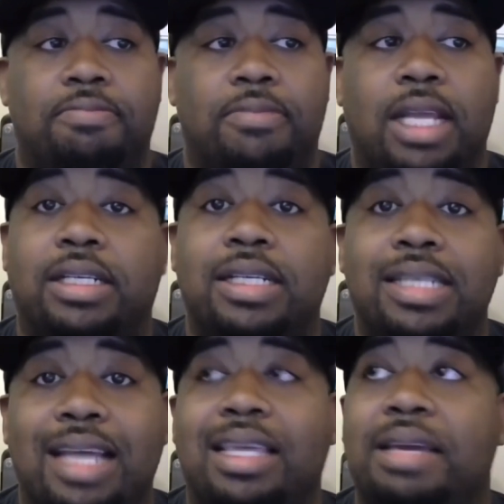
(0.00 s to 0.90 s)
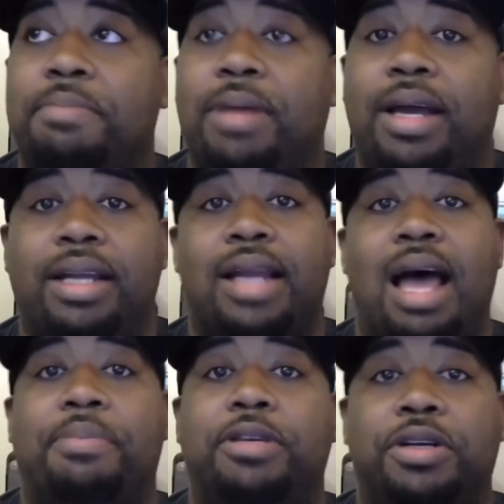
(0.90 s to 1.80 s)
there's nothing but
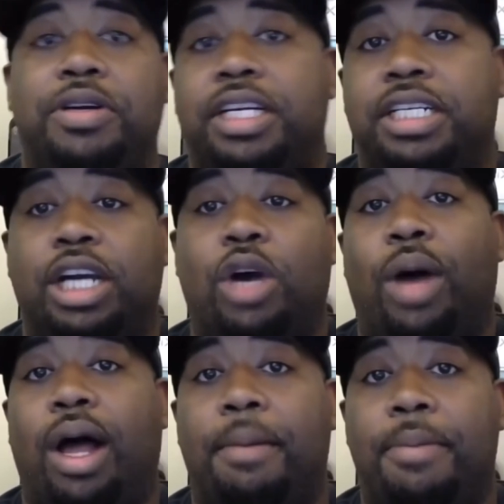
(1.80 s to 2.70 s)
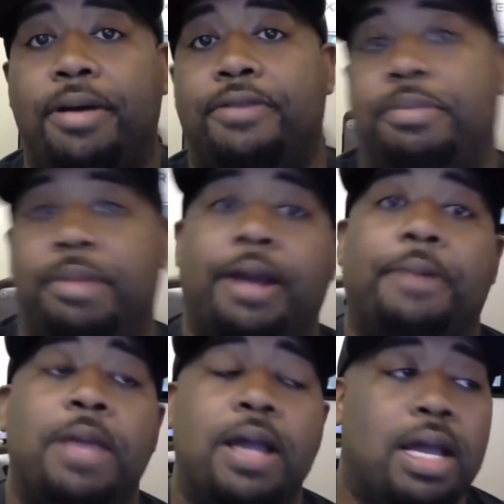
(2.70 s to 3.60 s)
opportunity to go up from there.
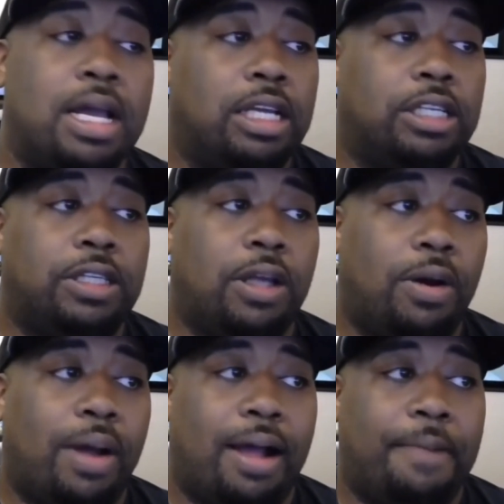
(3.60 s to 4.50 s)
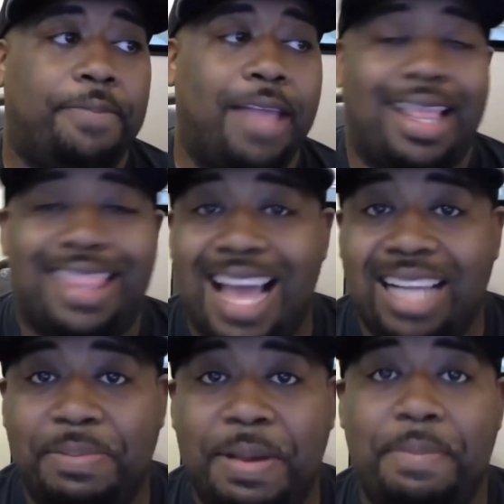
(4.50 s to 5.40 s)
So that's
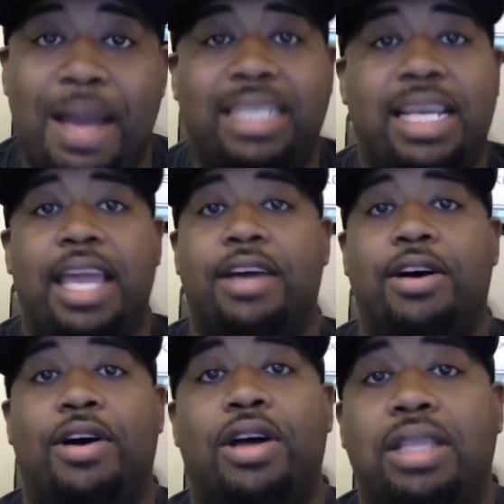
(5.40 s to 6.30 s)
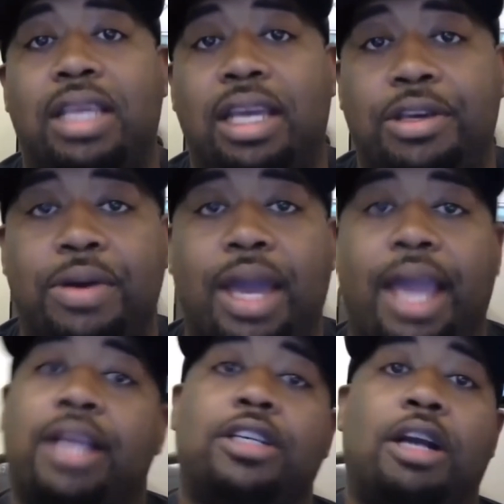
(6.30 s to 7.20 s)
been my take on the UK
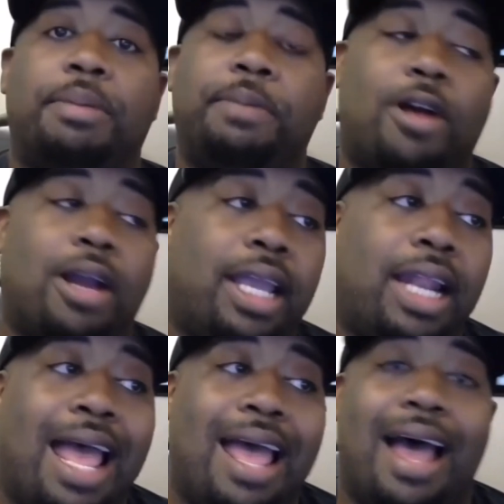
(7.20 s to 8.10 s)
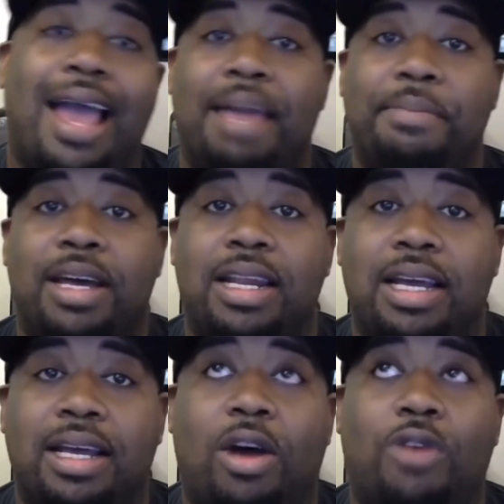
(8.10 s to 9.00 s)
and Germany market. I am
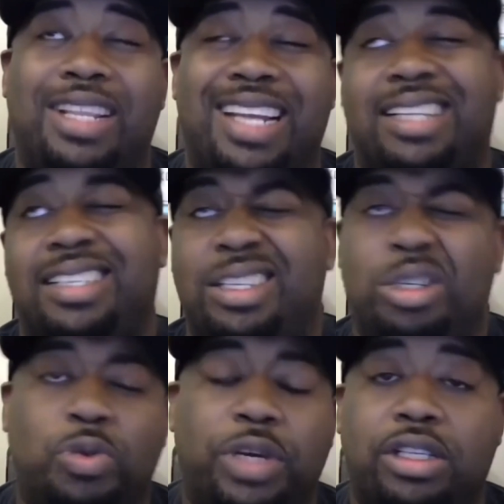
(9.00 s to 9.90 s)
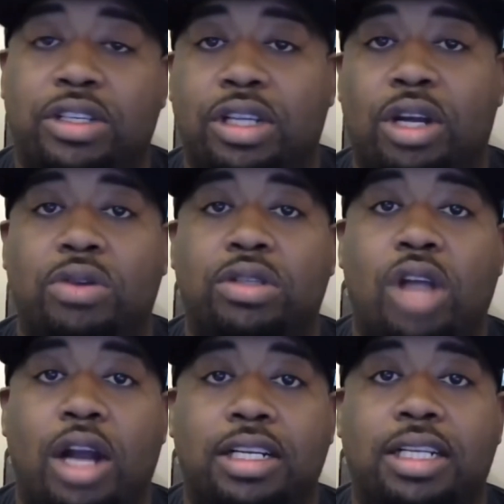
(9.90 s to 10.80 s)
gonna, over the next 2 weeks or so,
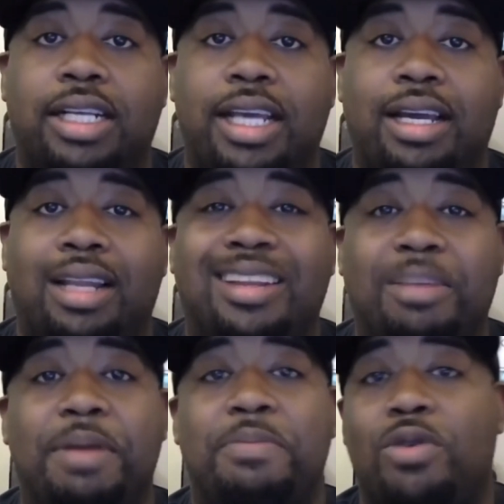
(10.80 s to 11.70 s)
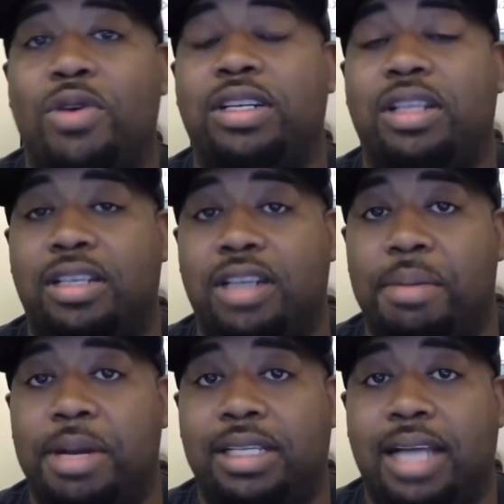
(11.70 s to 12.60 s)
start to dig a little bit more into the Germany
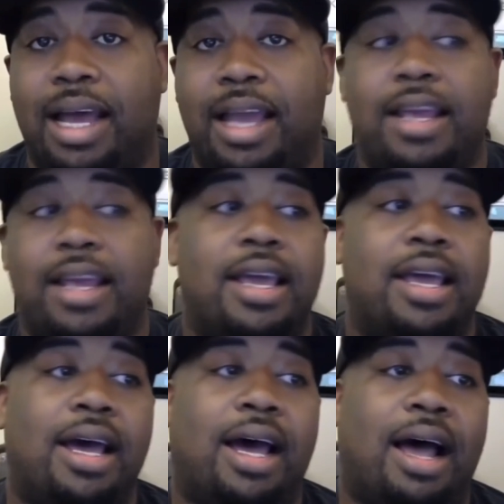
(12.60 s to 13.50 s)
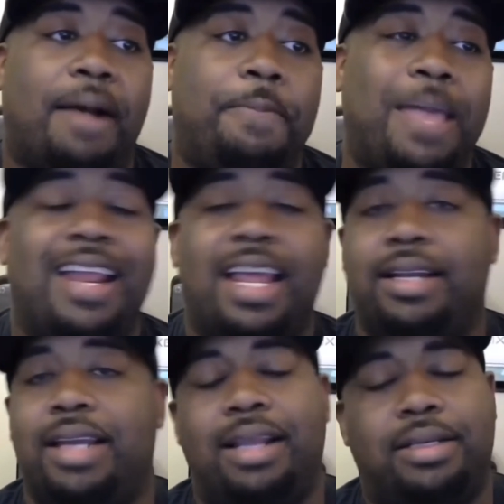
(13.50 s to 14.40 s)
side.
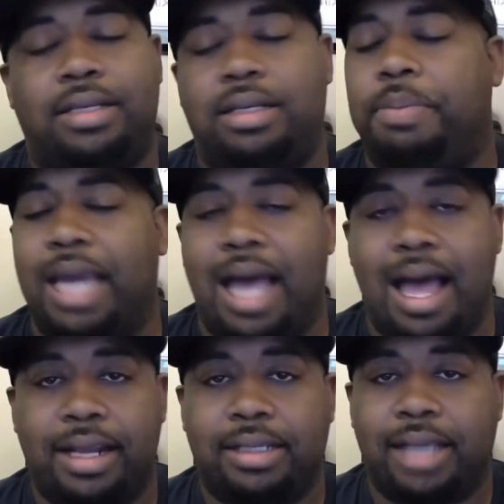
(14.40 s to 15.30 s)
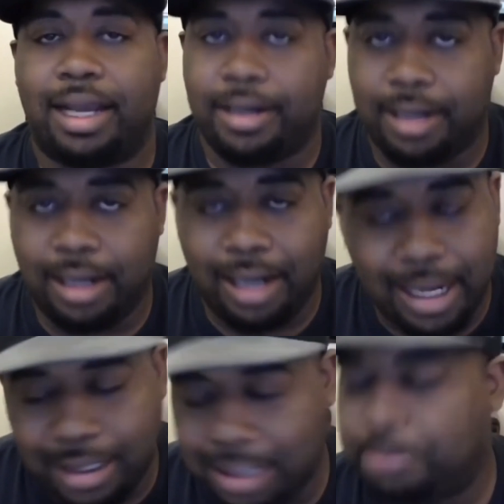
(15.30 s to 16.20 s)
And to be honest, and let's
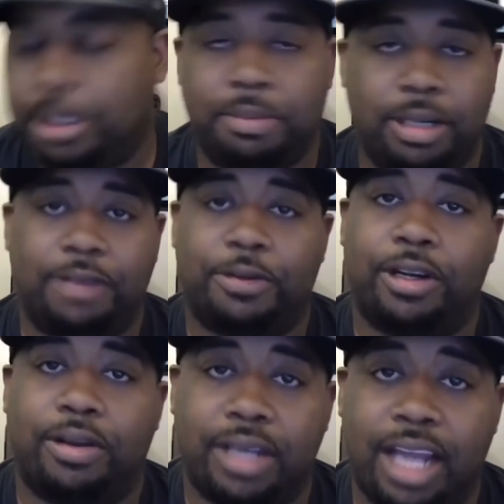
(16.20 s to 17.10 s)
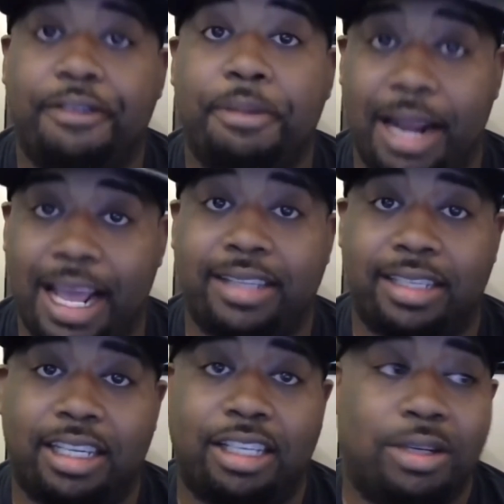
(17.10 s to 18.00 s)
just be completely real, everybody has this
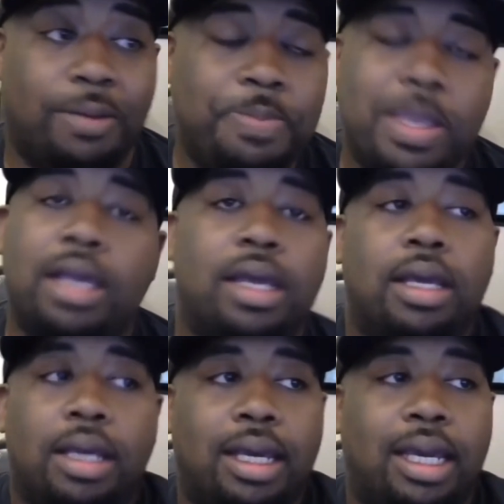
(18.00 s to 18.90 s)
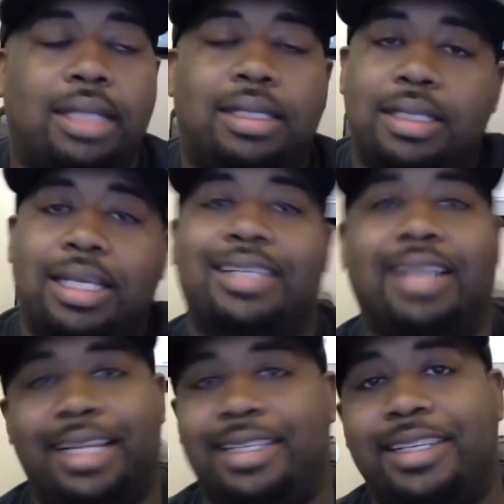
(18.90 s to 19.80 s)
issue. It's
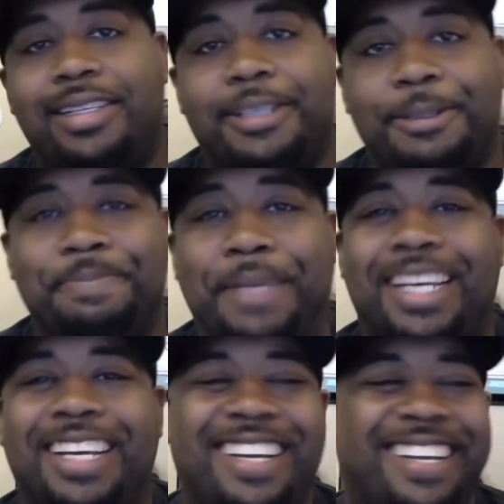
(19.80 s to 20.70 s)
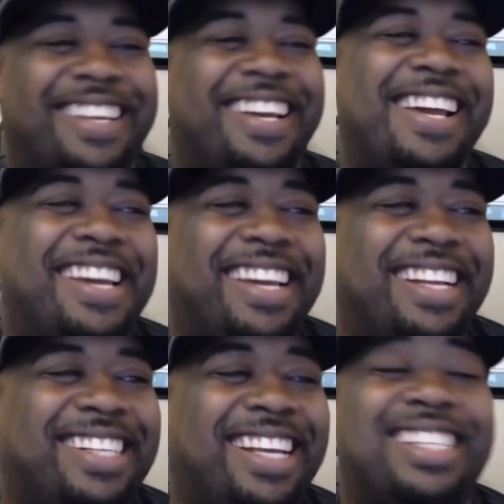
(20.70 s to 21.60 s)
laziness.
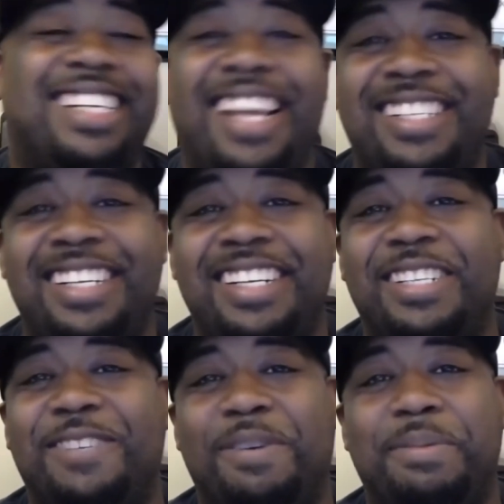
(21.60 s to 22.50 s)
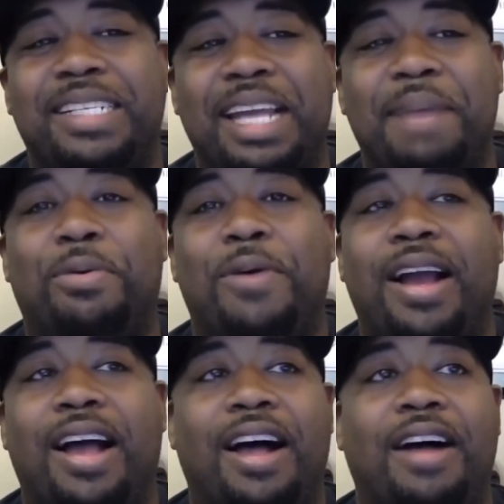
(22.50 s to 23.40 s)
It's laziness from the standpoint
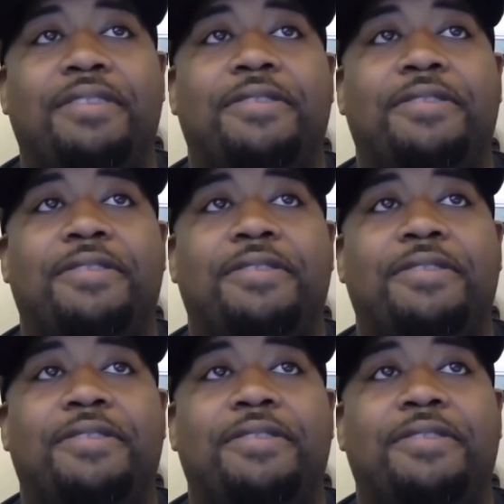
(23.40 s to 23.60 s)
of